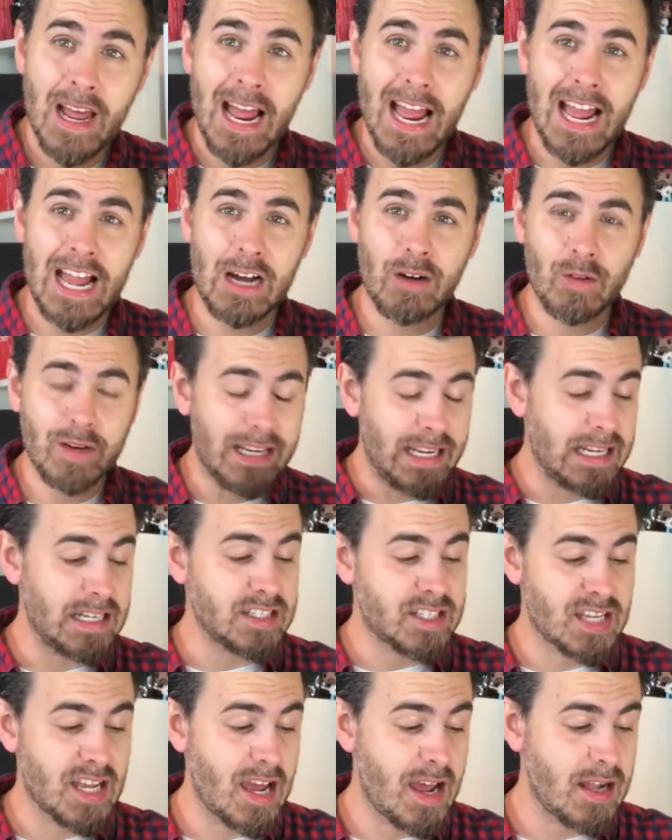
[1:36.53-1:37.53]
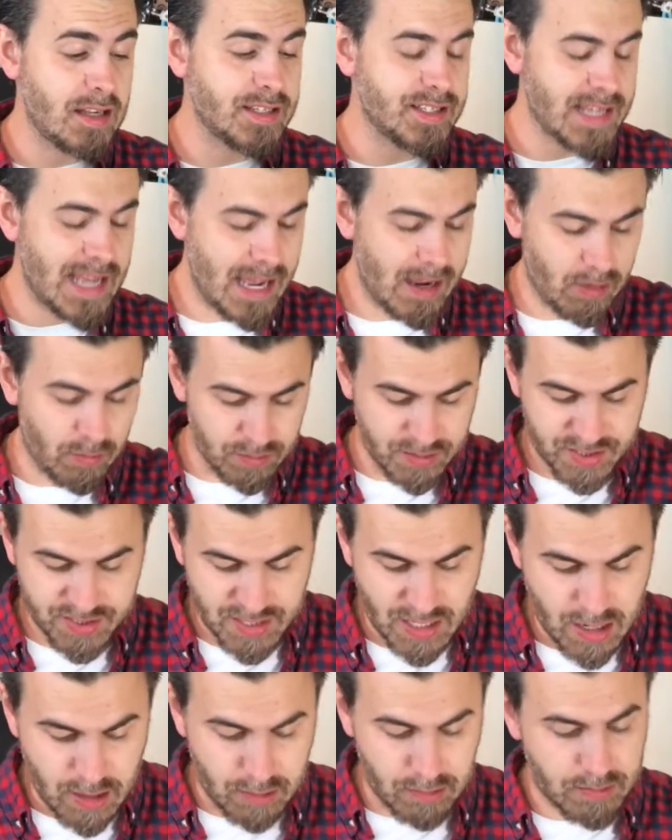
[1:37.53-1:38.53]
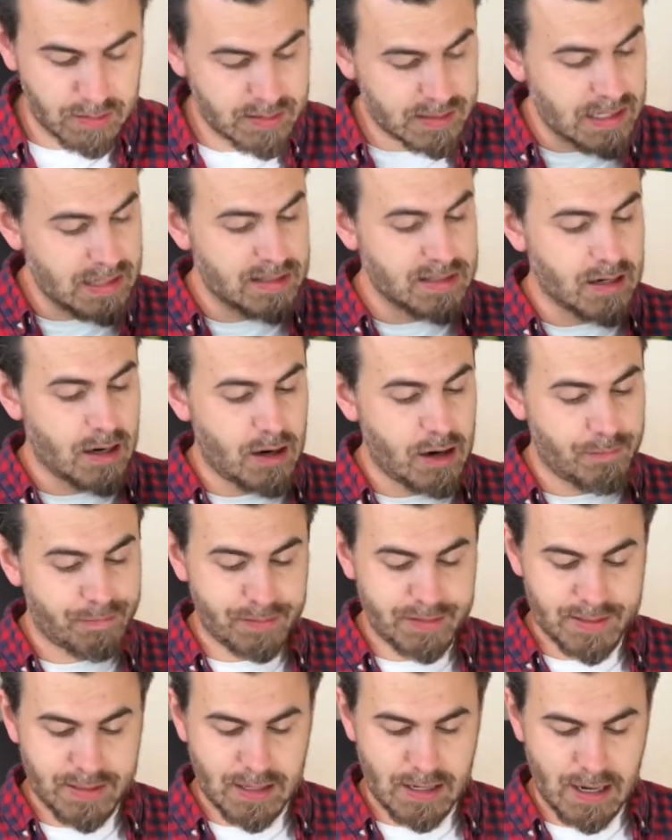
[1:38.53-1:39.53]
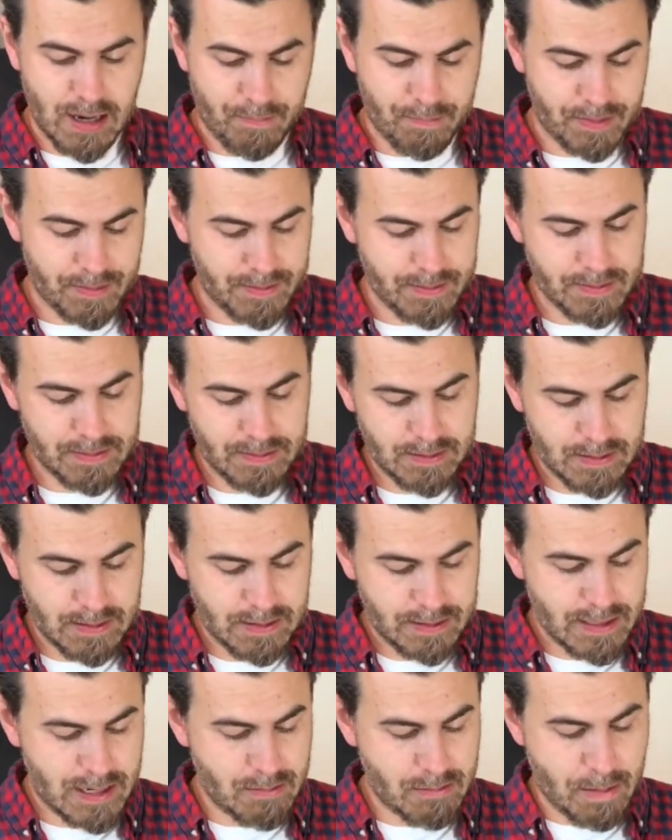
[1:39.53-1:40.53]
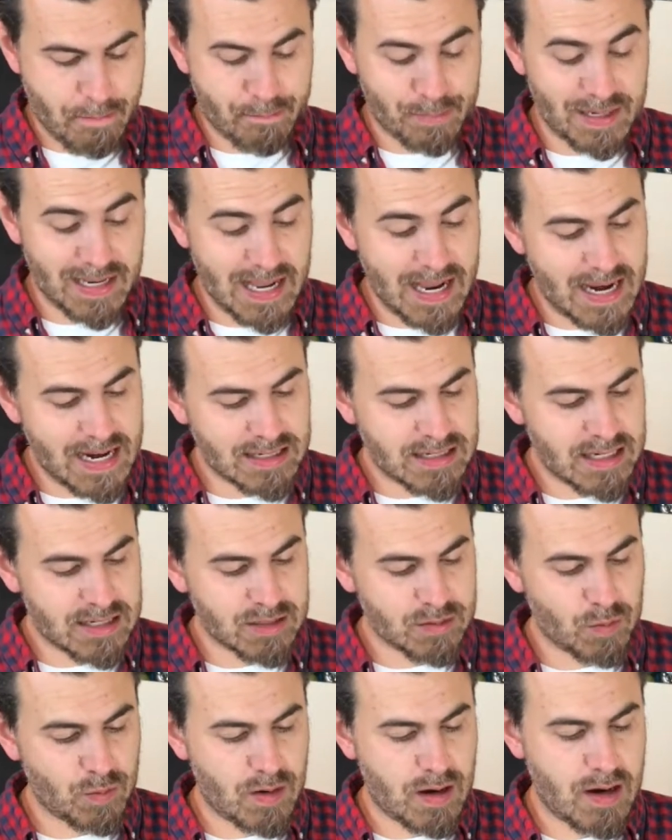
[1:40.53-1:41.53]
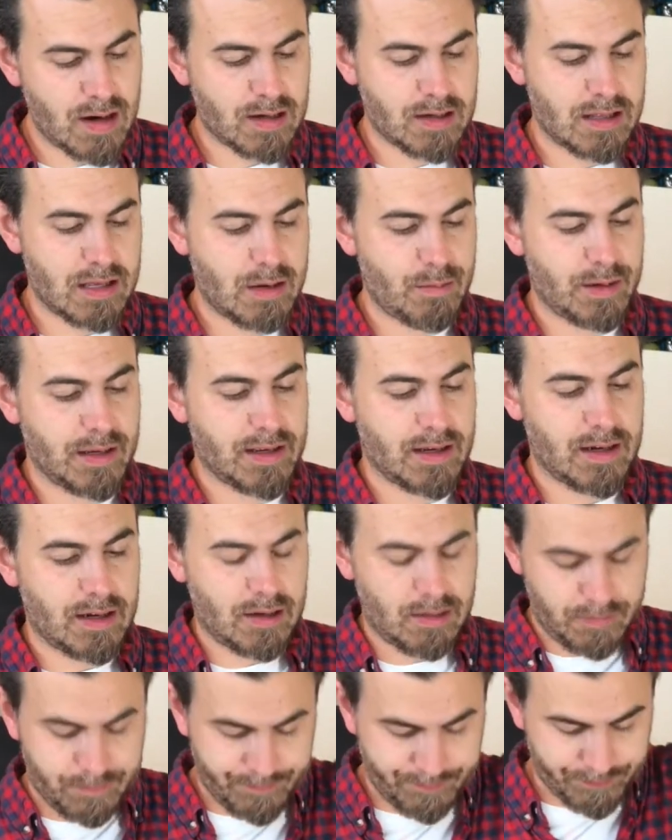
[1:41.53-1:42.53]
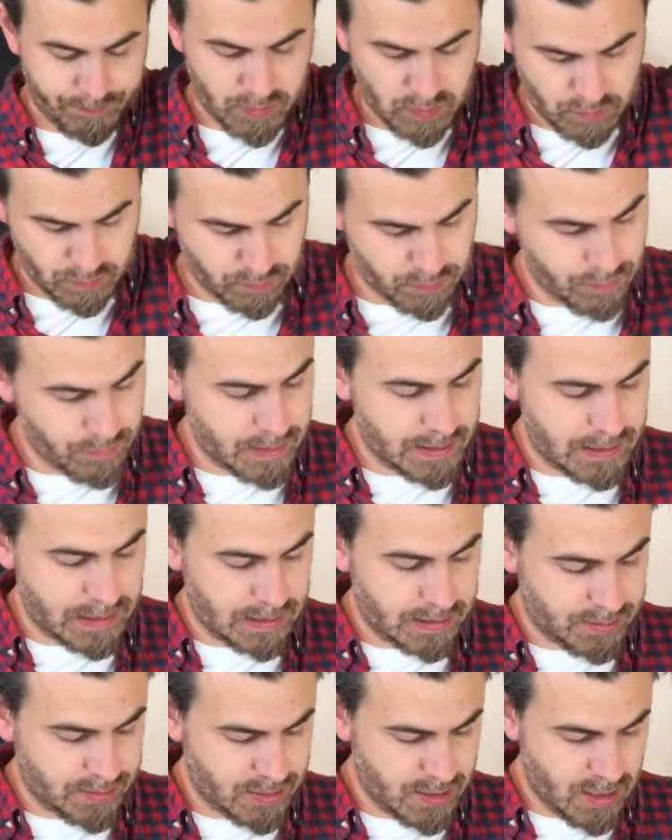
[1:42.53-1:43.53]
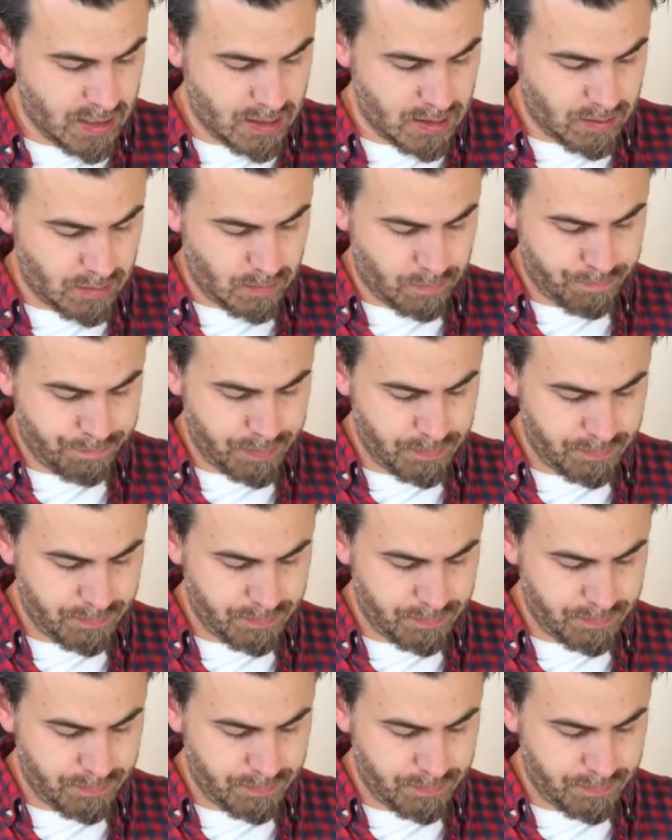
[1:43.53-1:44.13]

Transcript: how it turns out. So let's get this opened up. Now my blade doesn't work, there we go. Alrighty, so